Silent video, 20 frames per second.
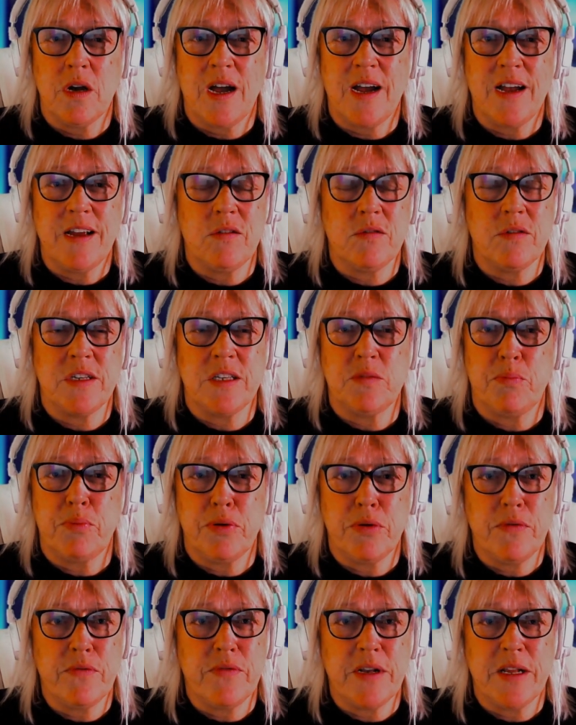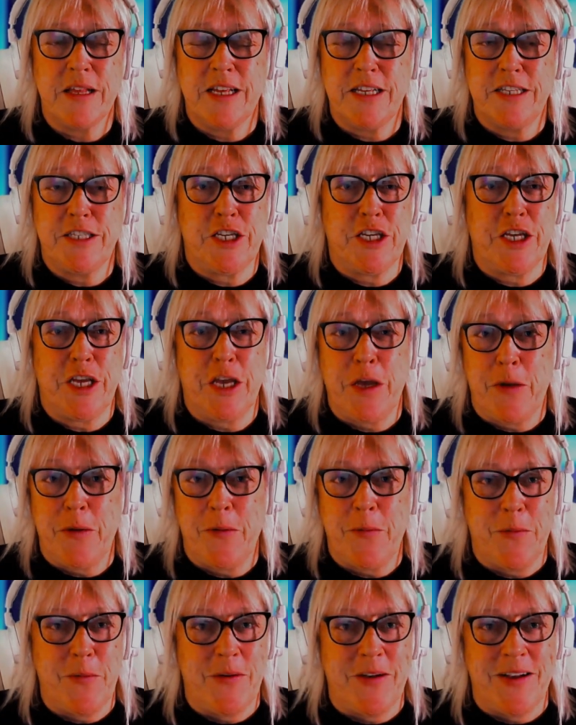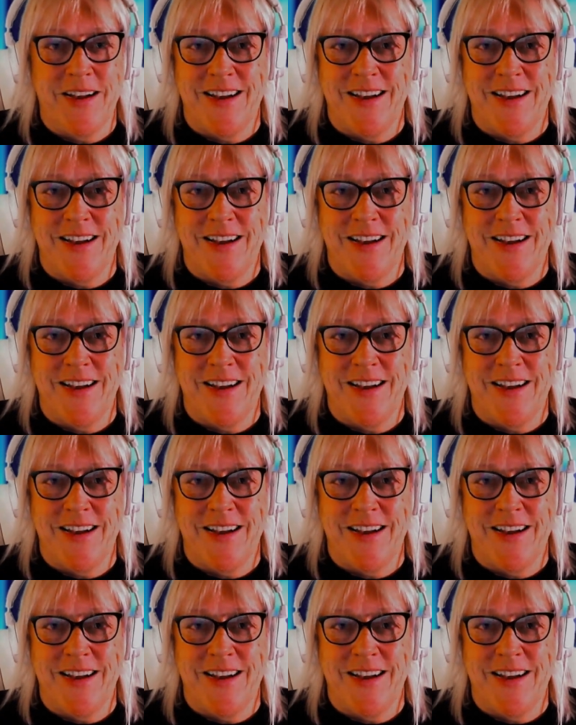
I don't need to prove anything to you.